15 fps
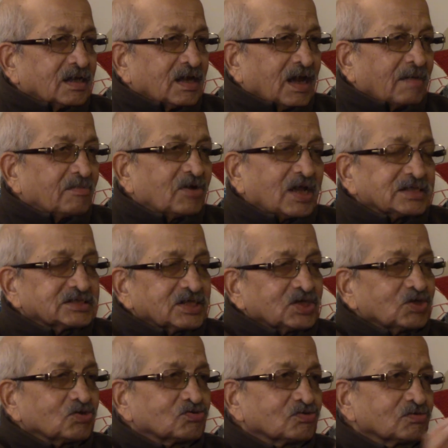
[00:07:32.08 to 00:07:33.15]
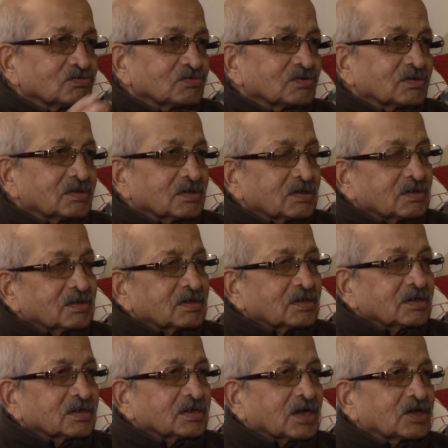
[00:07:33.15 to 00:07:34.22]
I am not asking you to
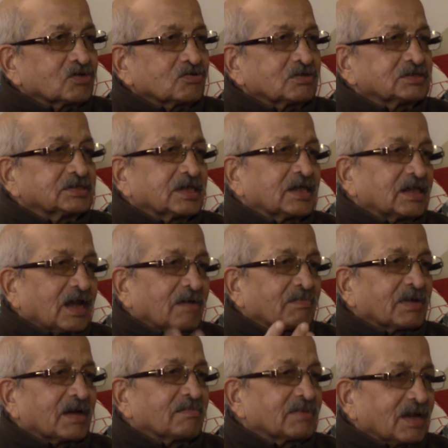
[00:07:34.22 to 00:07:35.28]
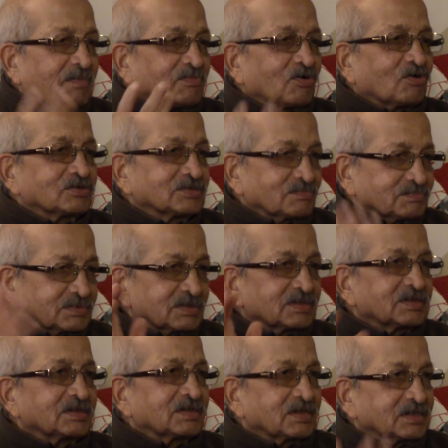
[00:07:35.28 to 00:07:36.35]
continually say Ram Ram Ram or some
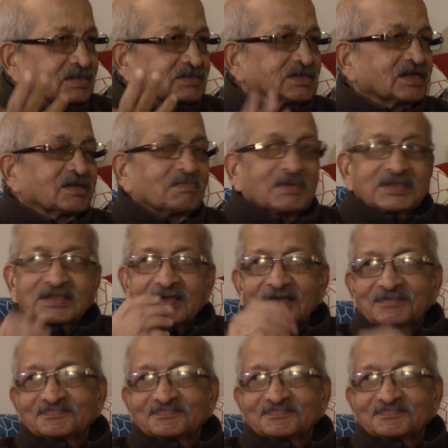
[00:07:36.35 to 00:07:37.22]
say a mantra.